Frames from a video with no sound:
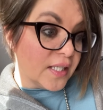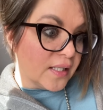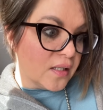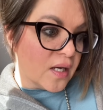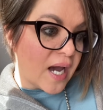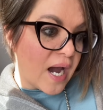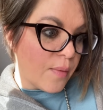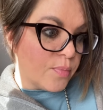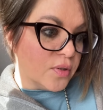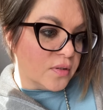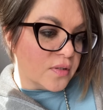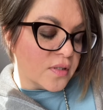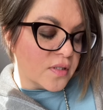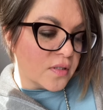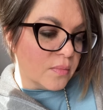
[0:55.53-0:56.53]

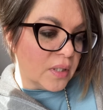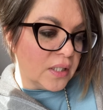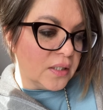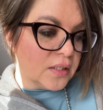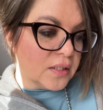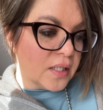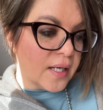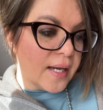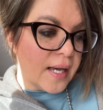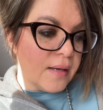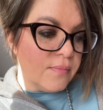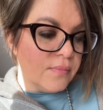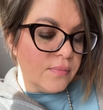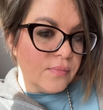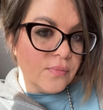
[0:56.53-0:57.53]
happened to me
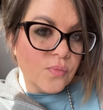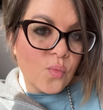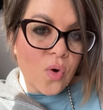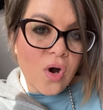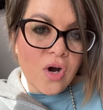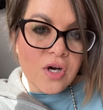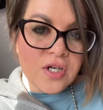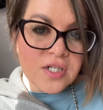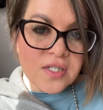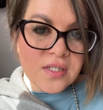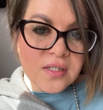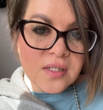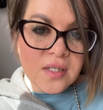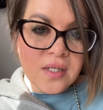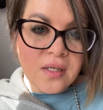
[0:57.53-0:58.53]

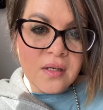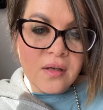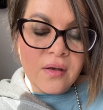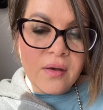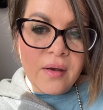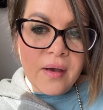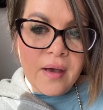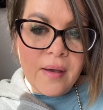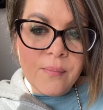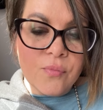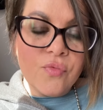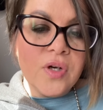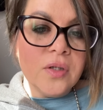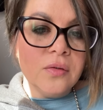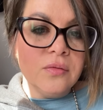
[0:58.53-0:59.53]
was
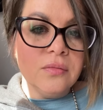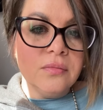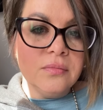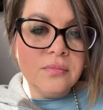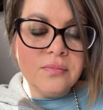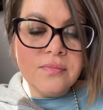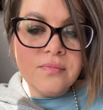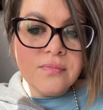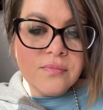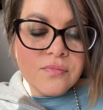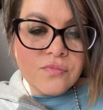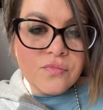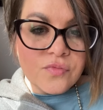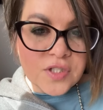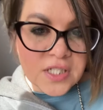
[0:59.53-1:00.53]
real
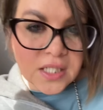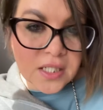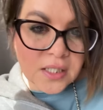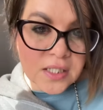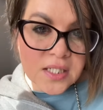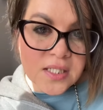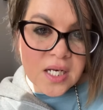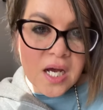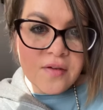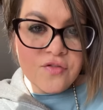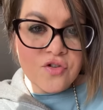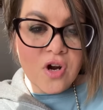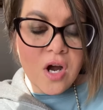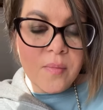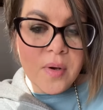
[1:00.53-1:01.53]
ridiculous life
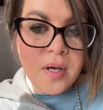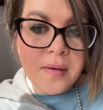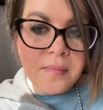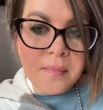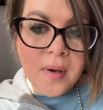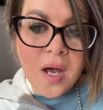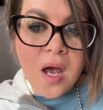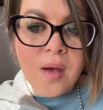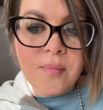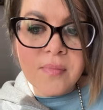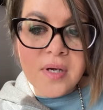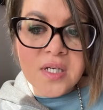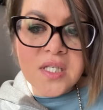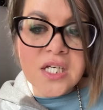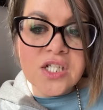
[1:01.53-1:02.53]
drama.
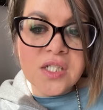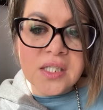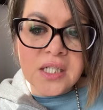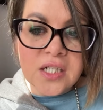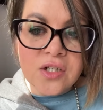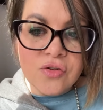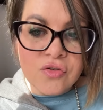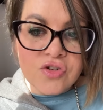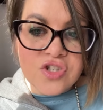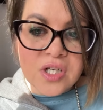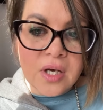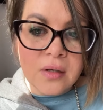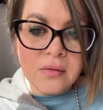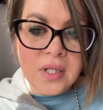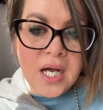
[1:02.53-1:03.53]
Essentially, in a
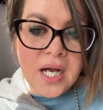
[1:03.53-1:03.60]
nutshell, I